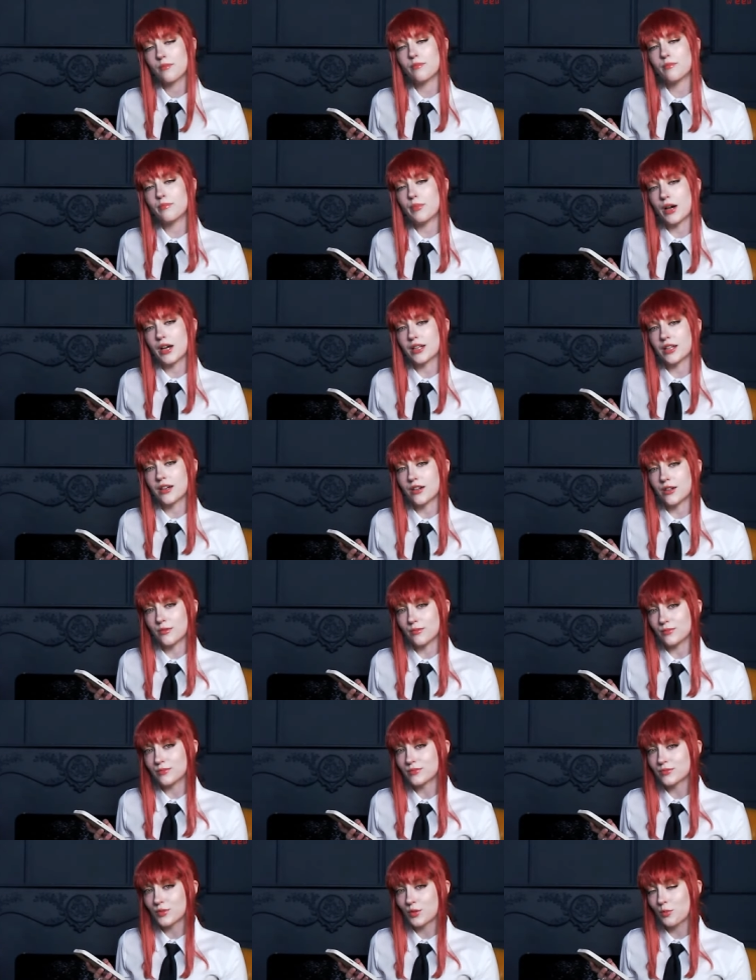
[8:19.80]
but
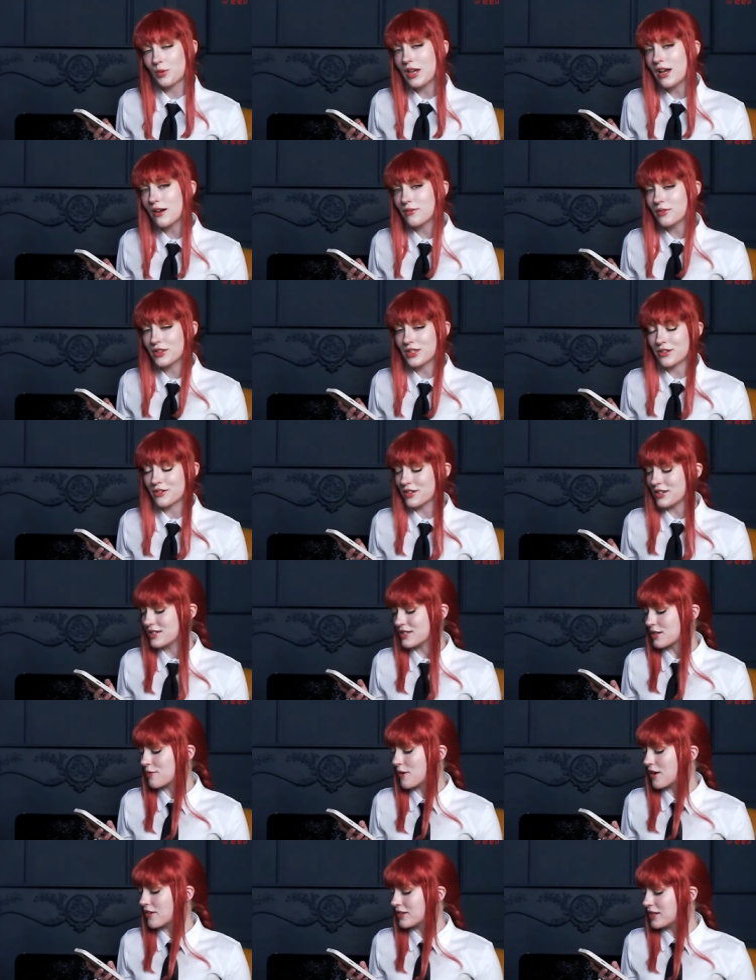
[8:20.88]
we have theories
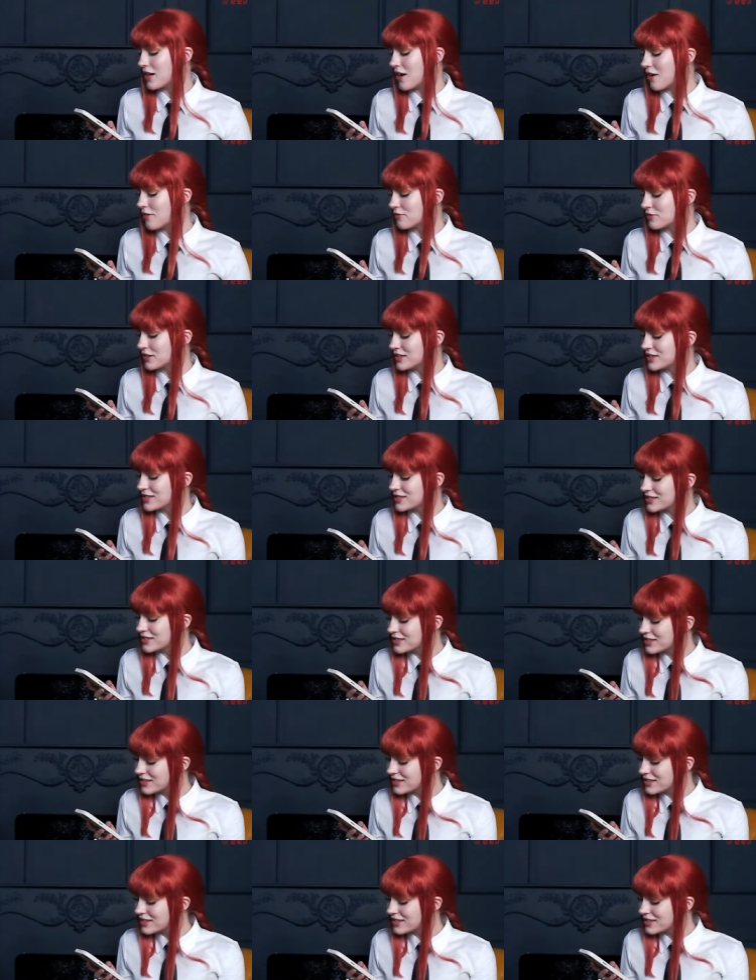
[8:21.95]
around the office.